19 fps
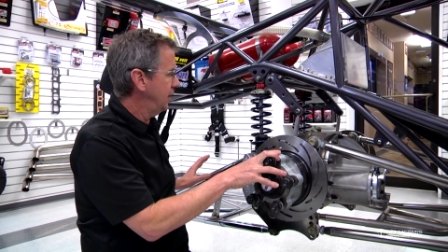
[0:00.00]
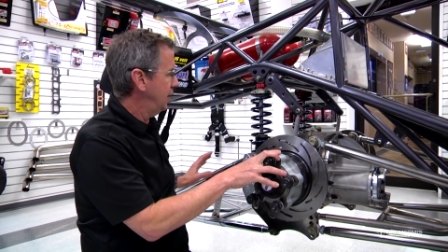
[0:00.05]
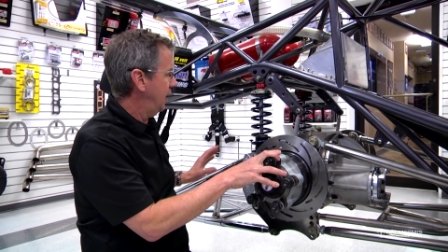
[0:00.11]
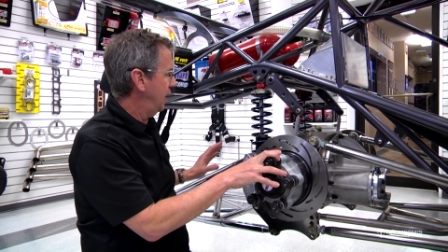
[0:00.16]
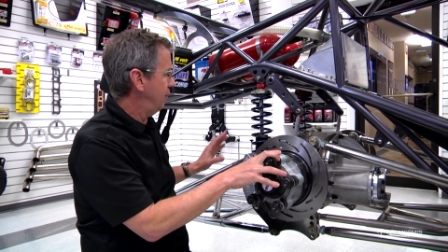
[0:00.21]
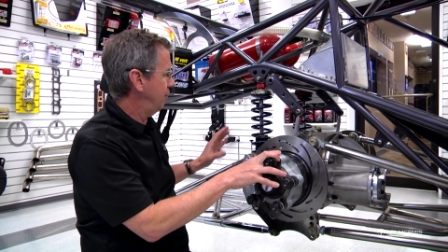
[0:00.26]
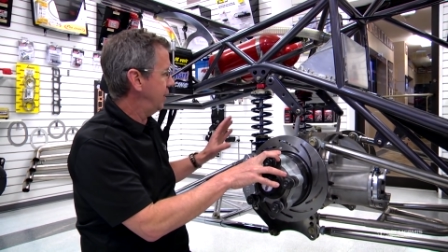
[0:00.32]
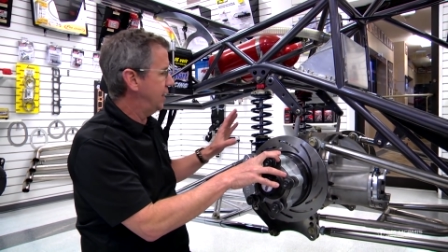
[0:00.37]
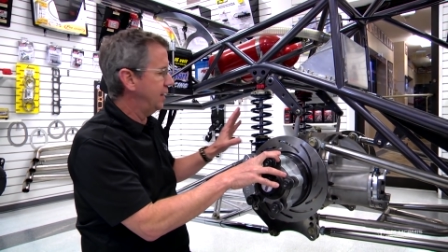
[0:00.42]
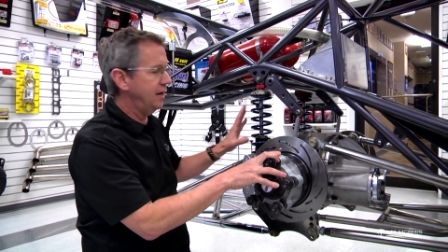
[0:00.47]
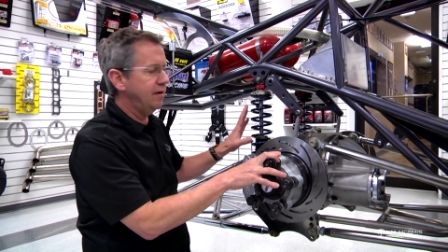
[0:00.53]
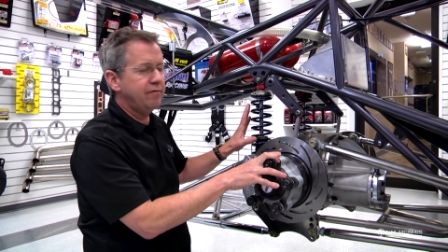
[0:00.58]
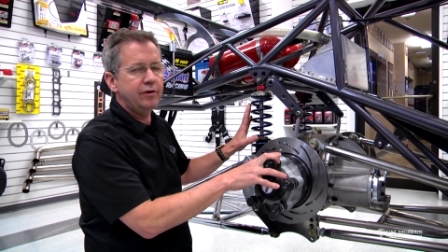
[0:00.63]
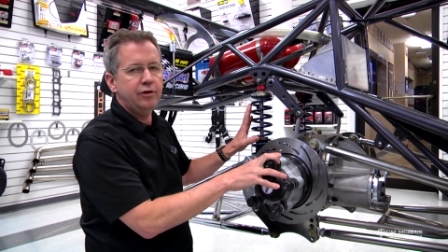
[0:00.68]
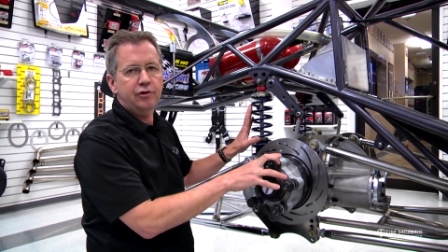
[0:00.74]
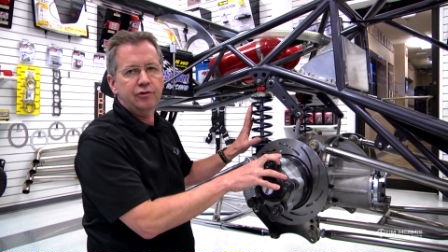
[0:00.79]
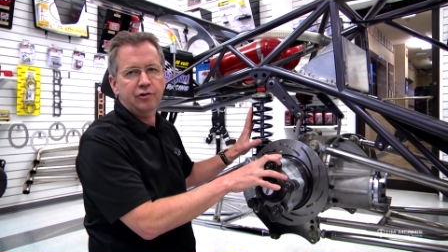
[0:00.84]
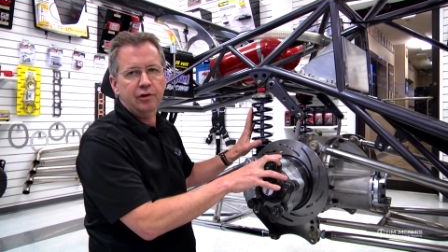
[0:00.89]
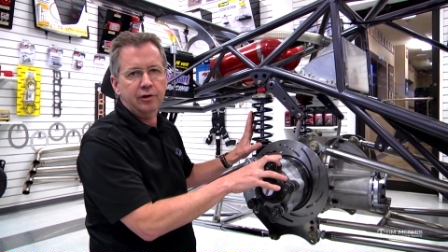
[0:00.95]
and we can even
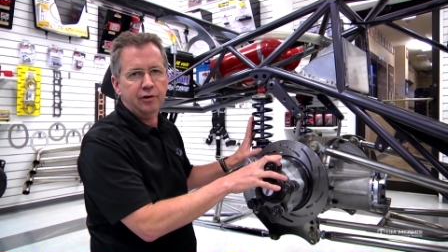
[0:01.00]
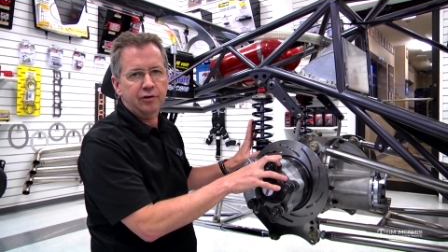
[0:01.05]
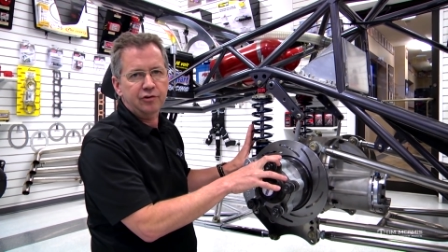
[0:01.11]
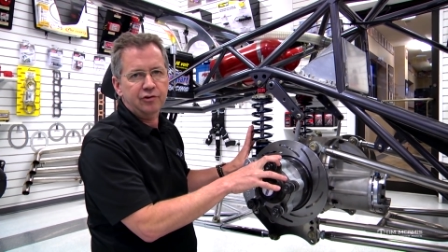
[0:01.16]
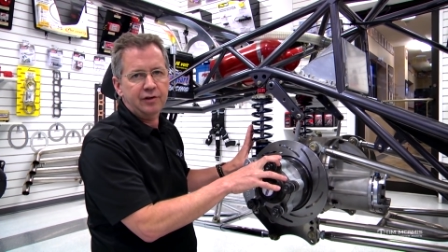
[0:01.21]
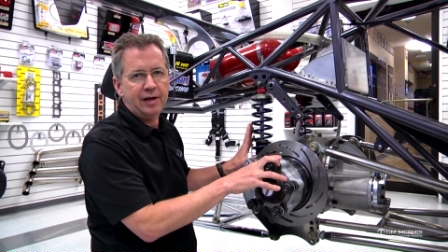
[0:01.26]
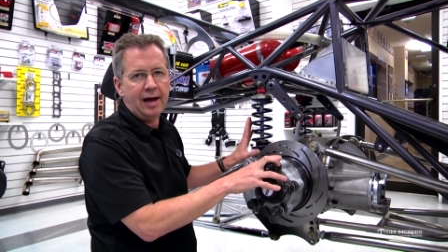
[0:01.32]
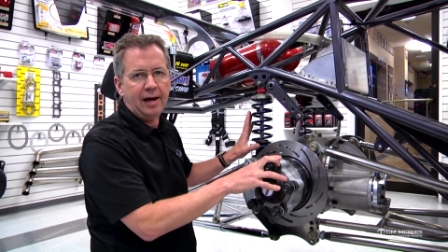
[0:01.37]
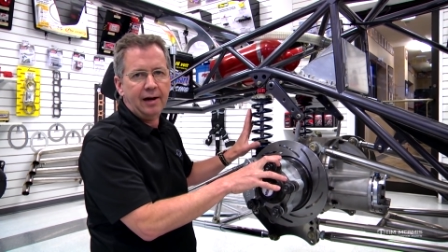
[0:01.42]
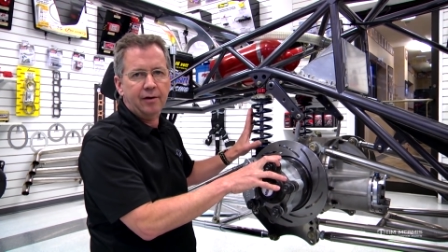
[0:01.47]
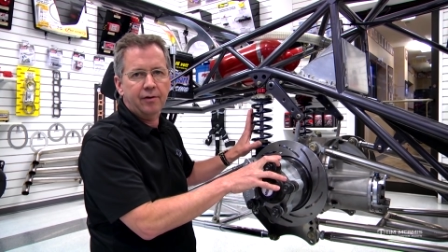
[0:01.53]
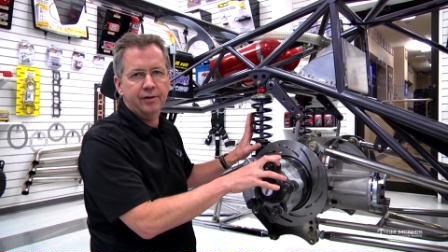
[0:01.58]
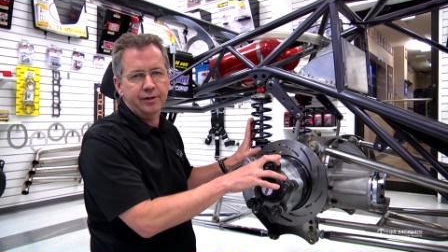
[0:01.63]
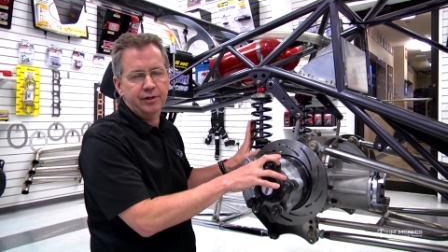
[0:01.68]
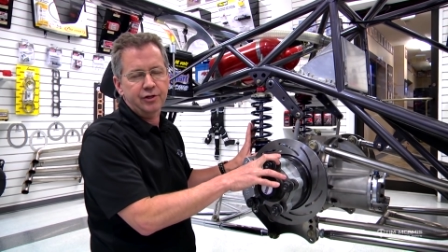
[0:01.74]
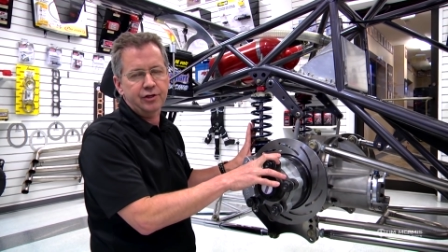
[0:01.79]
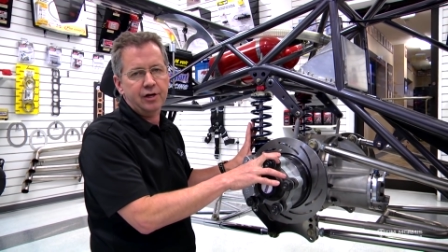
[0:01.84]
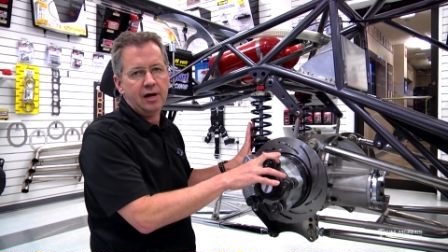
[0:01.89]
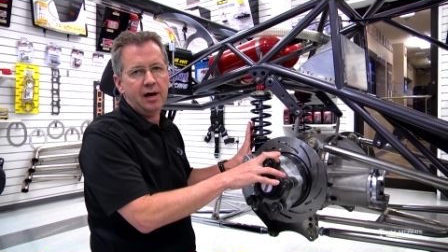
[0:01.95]
use a little stagger in
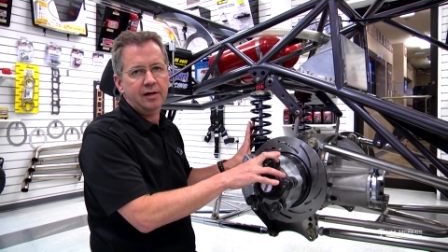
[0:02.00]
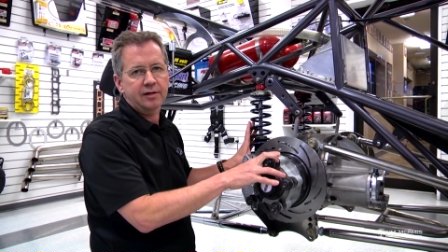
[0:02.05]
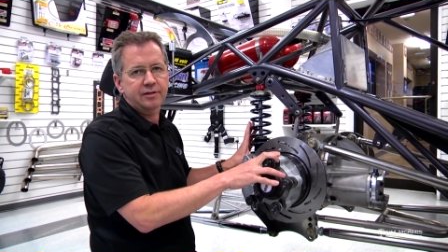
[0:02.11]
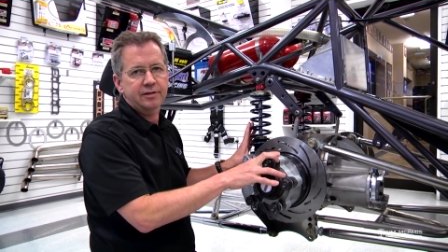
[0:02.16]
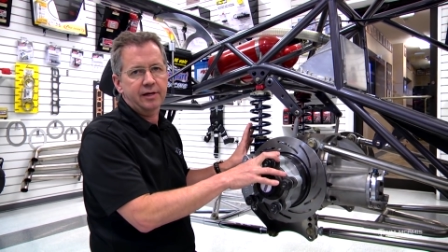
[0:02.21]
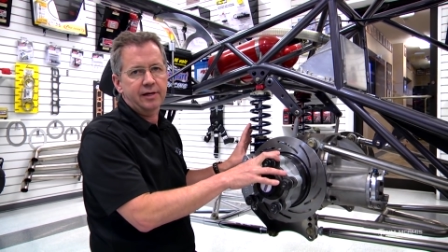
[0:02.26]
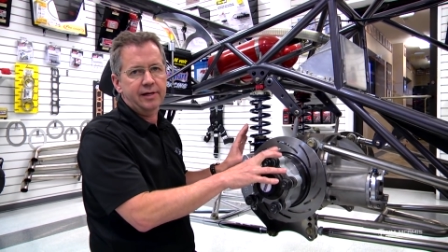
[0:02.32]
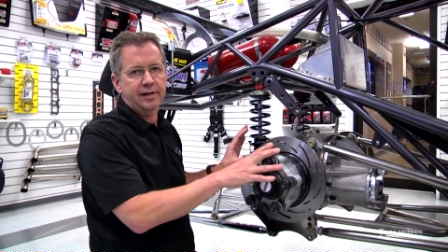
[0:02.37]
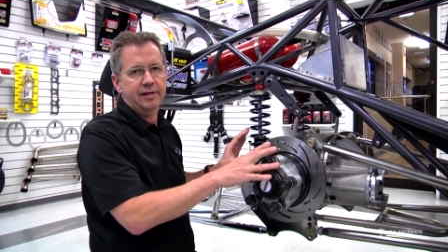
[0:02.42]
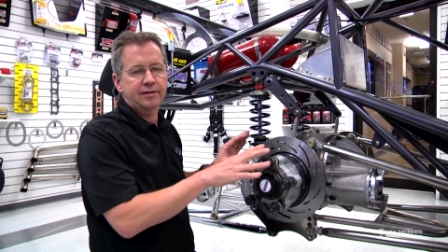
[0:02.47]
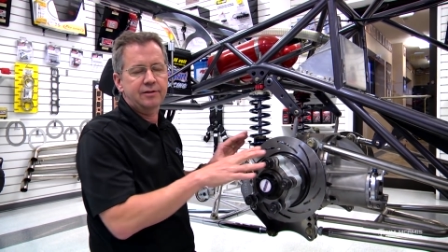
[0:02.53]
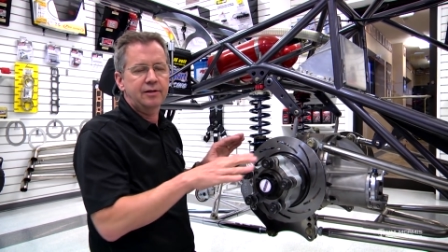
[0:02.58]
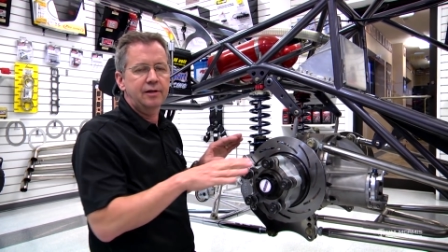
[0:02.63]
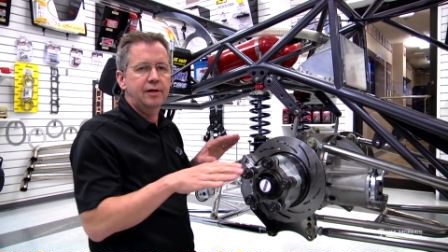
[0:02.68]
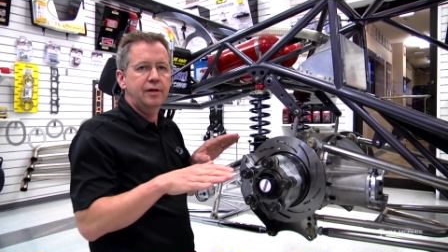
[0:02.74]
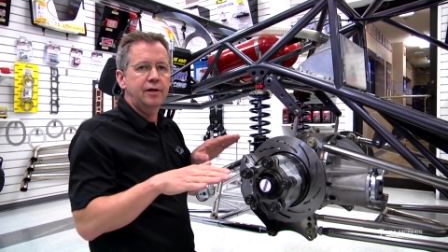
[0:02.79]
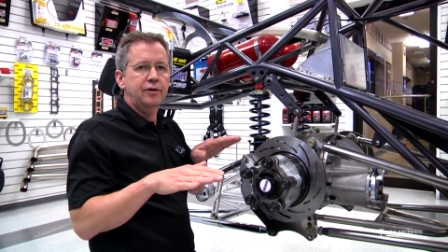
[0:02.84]
the shock settings